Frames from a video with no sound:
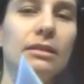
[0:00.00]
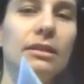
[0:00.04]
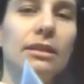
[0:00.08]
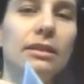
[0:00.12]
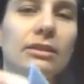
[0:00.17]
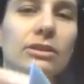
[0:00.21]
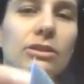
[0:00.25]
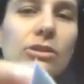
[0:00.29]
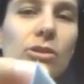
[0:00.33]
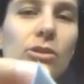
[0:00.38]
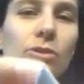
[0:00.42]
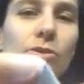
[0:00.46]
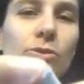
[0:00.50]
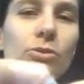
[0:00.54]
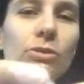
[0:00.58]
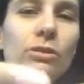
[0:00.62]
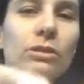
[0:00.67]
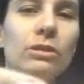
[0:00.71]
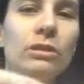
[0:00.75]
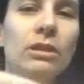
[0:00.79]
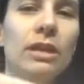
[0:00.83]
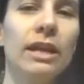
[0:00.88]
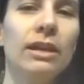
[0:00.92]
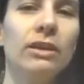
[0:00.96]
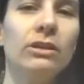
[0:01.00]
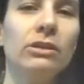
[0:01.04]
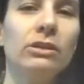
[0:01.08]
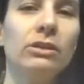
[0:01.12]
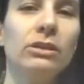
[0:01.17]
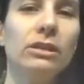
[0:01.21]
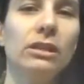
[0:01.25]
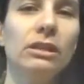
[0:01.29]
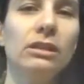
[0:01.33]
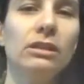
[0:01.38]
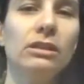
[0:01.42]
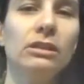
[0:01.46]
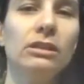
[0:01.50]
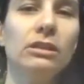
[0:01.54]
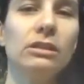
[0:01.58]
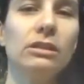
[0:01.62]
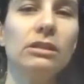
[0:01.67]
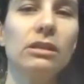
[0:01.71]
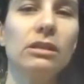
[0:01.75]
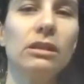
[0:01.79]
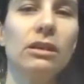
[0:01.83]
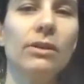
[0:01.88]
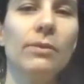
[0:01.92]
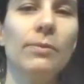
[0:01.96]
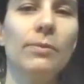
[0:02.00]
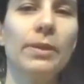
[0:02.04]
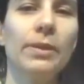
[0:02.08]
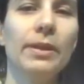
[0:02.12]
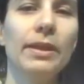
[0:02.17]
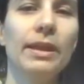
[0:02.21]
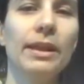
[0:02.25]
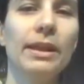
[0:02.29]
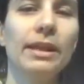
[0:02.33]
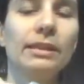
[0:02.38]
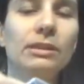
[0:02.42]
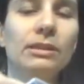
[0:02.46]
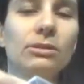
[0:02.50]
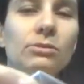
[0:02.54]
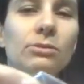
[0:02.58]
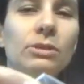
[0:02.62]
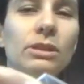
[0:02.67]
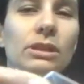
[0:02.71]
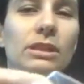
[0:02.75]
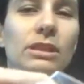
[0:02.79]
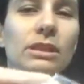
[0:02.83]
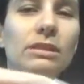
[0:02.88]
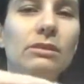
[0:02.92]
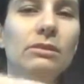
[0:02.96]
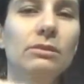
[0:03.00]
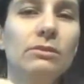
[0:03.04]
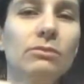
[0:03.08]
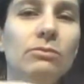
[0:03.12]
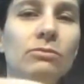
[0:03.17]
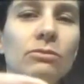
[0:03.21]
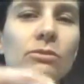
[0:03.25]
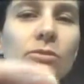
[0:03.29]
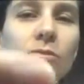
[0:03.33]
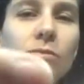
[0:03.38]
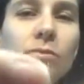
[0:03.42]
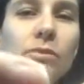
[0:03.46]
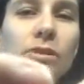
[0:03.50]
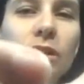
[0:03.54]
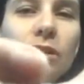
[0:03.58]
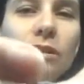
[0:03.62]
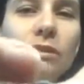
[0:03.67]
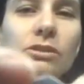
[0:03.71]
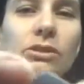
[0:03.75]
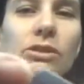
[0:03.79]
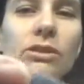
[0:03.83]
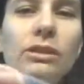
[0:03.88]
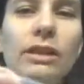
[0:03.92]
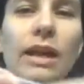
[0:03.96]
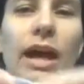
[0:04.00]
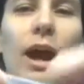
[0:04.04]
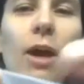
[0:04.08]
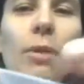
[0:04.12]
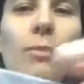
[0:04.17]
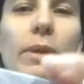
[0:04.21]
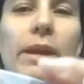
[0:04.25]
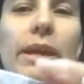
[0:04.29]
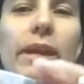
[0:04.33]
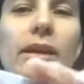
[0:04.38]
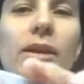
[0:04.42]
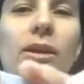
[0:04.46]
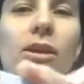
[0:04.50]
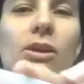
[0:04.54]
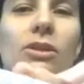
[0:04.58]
So the layers here, it's really, there's how many?